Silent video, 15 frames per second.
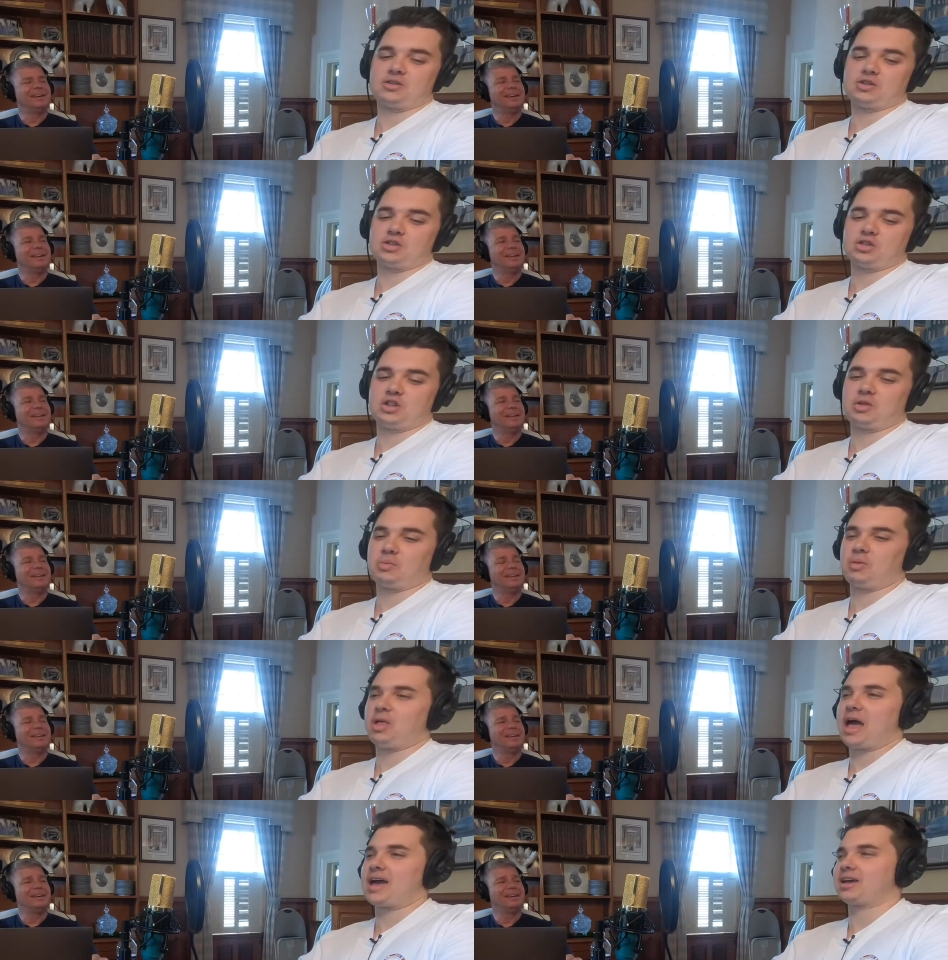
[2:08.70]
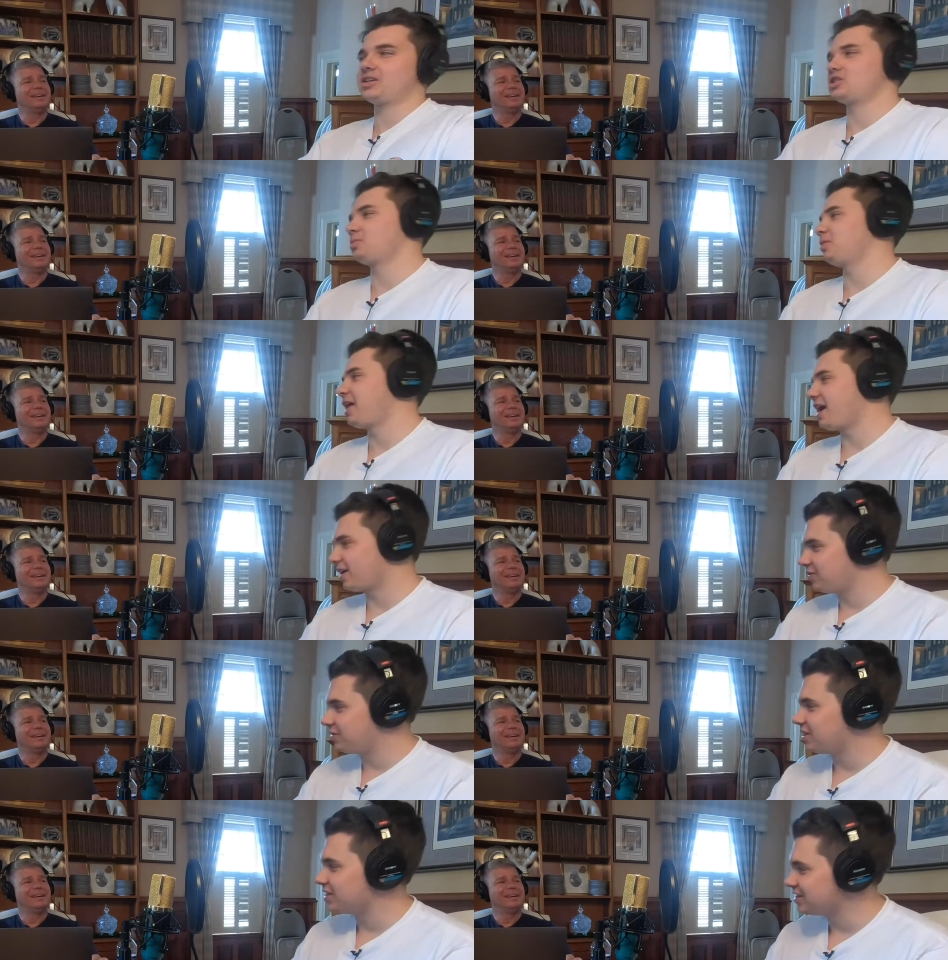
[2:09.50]
Speaker 1: just the blackest
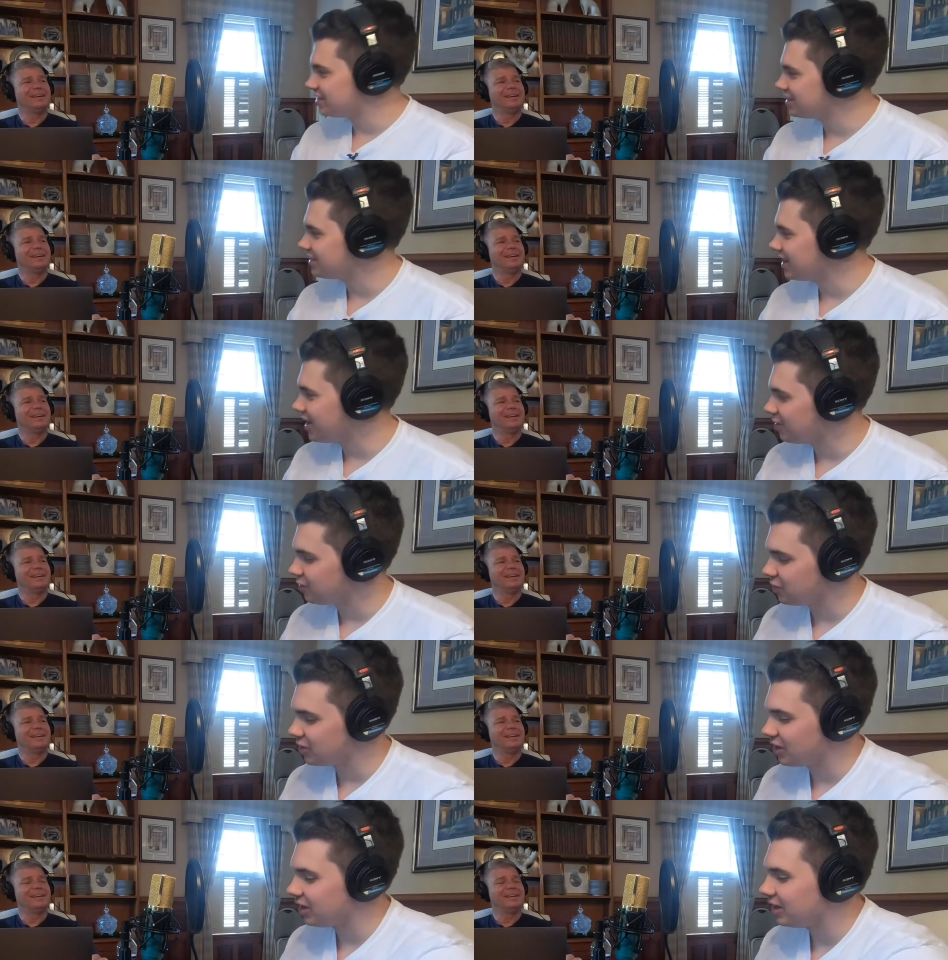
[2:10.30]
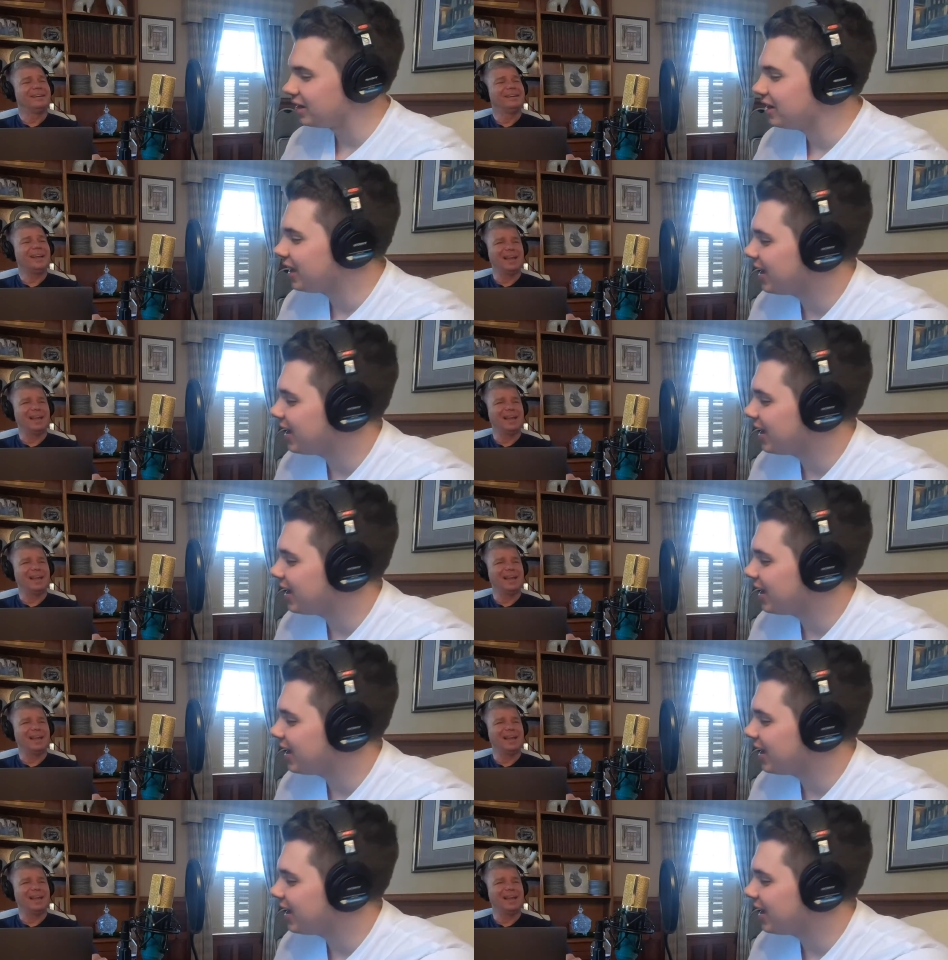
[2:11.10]
blackface ever done.